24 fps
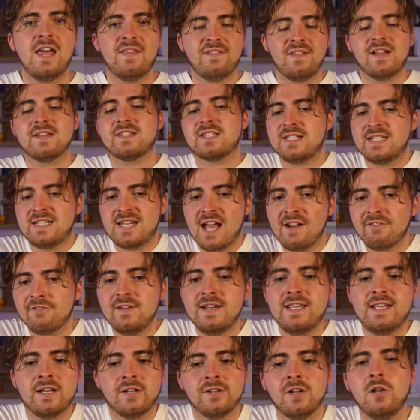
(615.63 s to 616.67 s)
that's
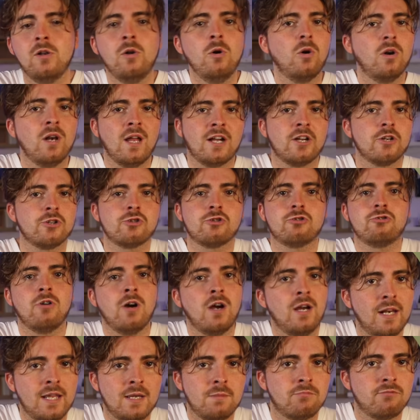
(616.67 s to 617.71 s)
definitely gonna look like a
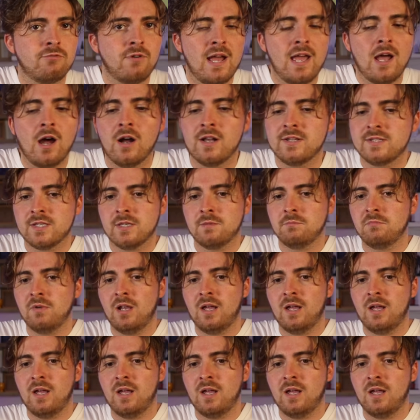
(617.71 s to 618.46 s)
struggling prey item,